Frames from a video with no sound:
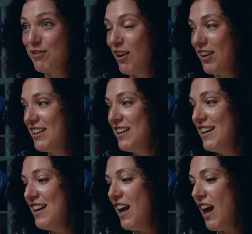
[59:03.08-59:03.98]
fine."
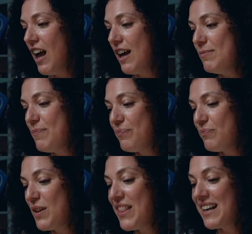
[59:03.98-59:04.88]
Um,
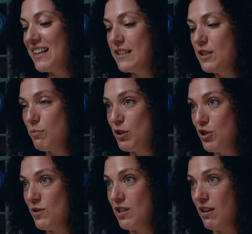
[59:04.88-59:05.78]
but then I needed a
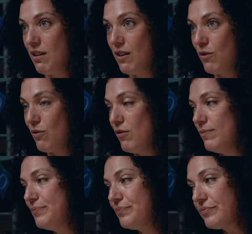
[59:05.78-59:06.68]
producer. I
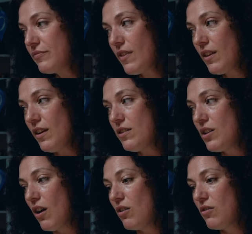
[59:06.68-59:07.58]
thought
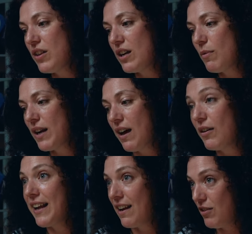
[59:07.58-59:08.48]
so then I went
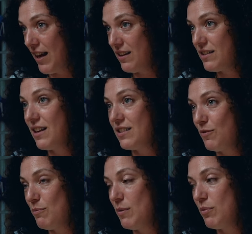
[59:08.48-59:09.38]
out again on X,
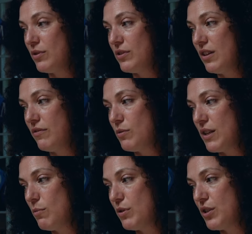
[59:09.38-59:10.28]
asked people if there was
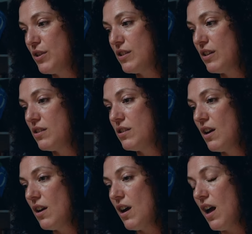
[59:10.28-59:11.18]
any producers.
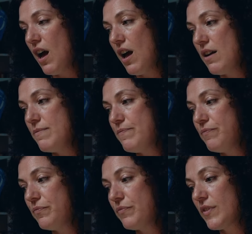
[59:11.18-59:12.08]

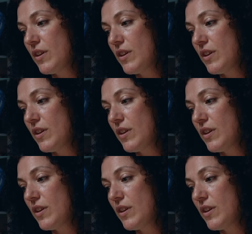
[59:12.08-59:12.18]
Um,